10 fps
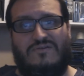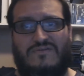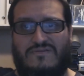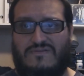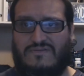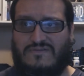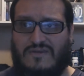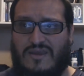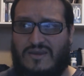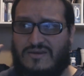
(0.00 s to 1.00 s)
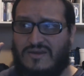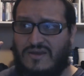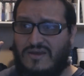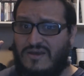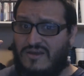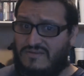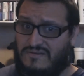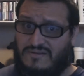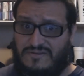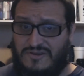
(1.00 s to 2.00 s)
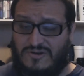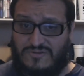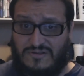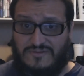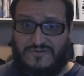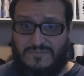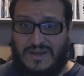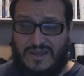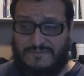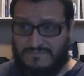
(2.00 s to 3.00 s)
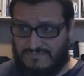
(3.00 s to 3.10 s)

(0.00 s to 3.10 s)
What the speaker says: saying delivered by